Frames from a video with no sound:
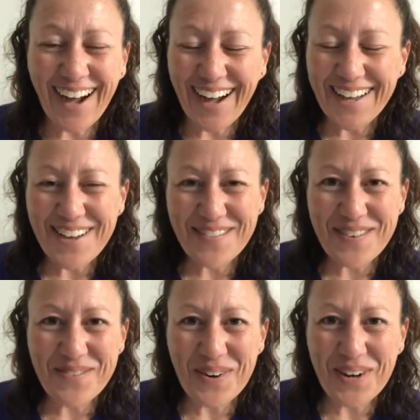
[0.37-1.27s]
Hi
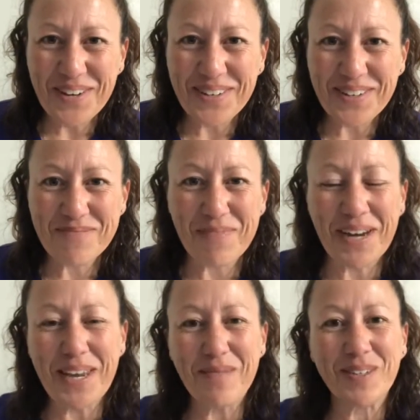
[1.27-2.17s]
everyone,
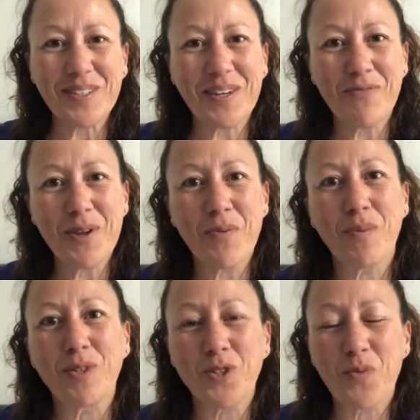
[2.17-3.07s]
my name is Stephanie
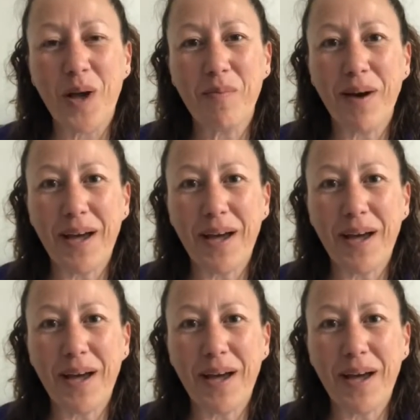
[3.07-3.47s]
Romisher Webb.